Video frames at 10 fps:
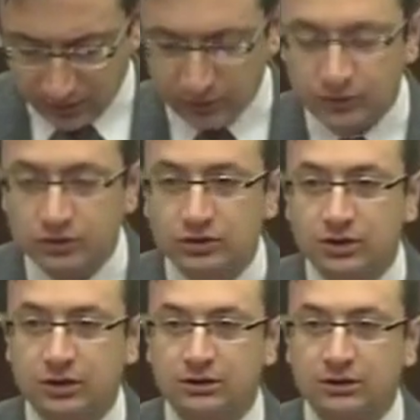has
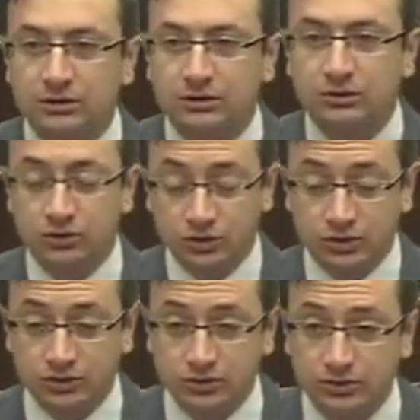worked seriously
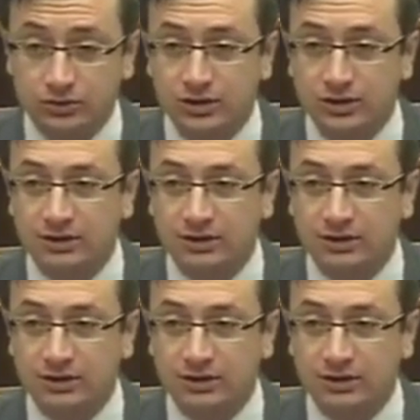there,